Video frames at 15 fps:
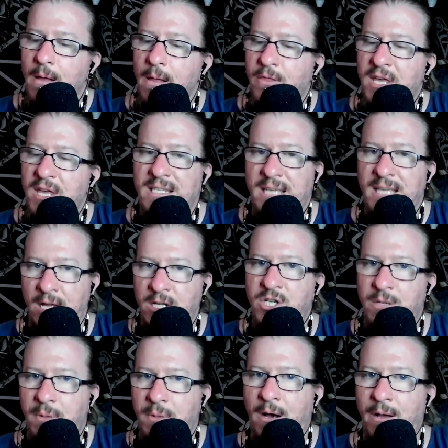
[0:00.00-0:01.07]
the
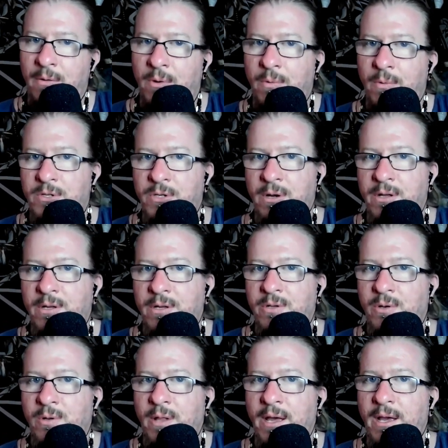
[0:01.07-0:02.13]
intention behind what we're trying to
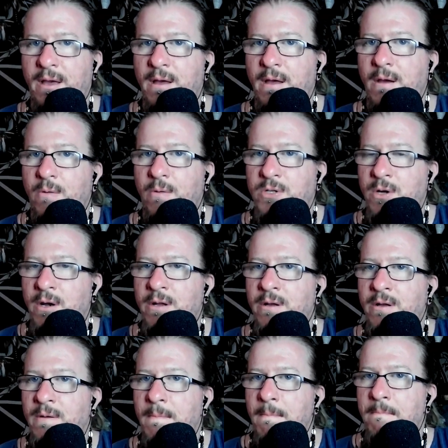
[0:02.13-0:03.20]
do, like we're trying
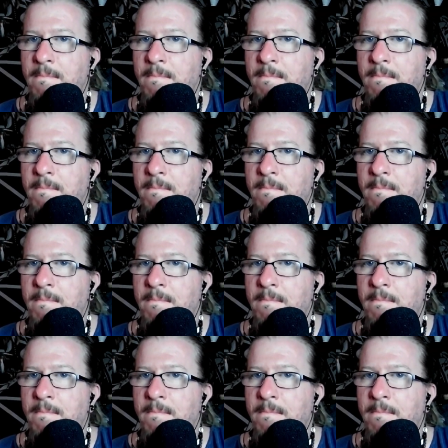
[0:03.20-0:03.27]
to